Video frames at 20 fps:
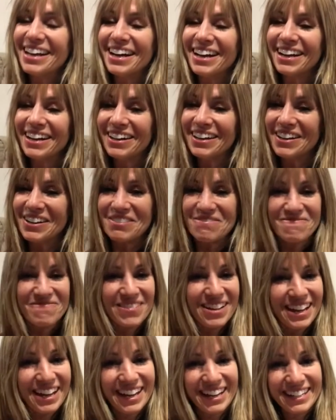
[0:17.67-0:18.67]
Um,
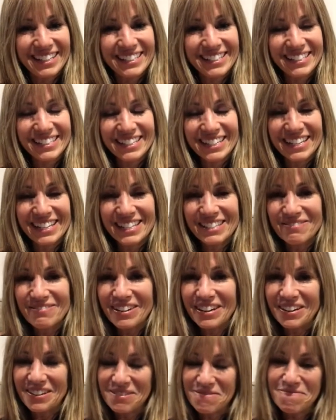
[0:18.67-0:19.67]
it's it's
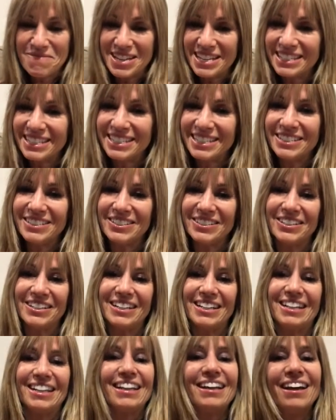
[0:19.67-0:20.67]
been an amazing
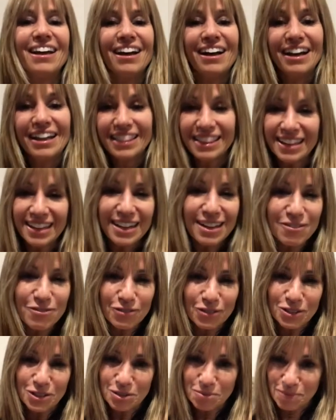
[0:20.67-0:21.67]
journey. I think I
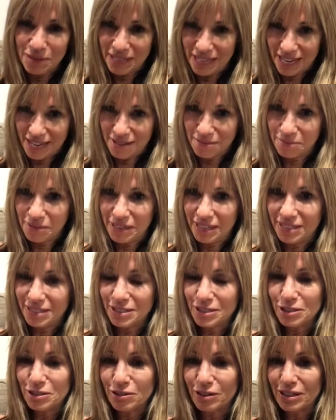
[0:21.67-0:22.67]
first became an
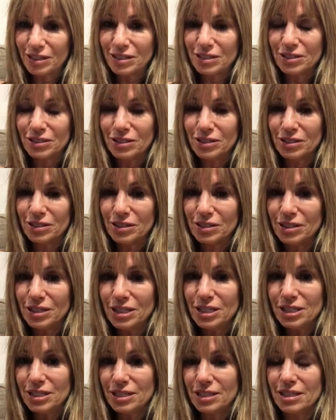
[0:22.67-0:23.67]
instructor
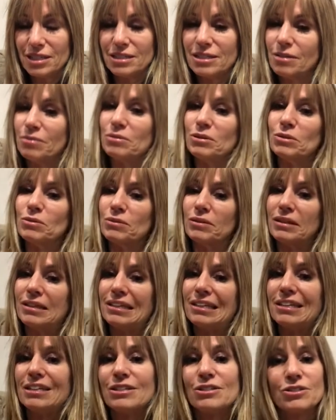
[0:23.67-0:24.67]
just because I was really
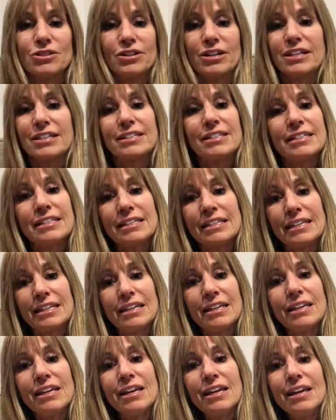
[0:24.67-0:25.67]

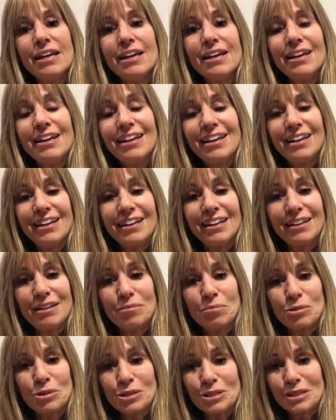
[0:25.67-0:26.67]
interested in
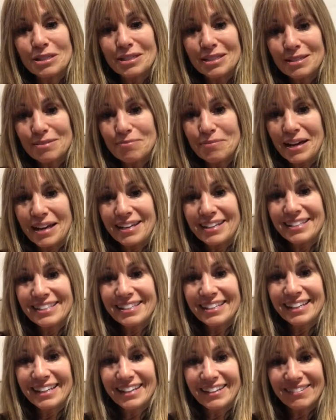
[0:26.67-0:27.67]
emergency
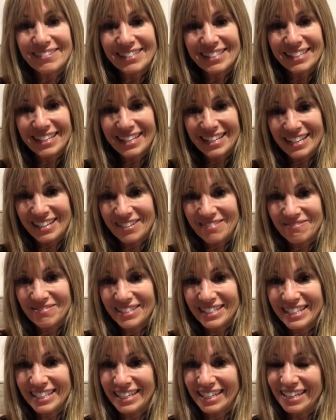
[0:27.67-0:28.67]
medicine. I was an
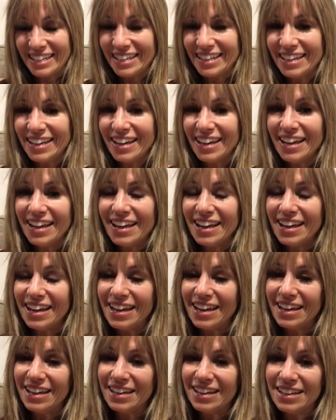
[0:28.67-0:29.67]
EMT
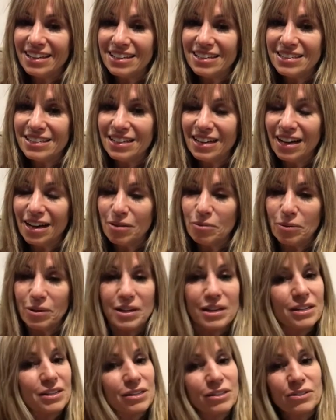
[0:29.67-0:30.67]
and I
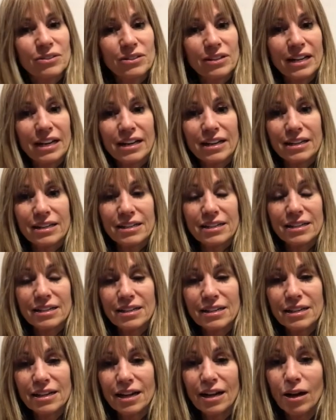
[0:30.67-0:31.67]
wanted to learn how to
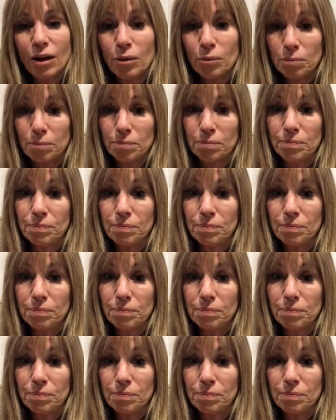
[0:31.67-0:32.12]
help,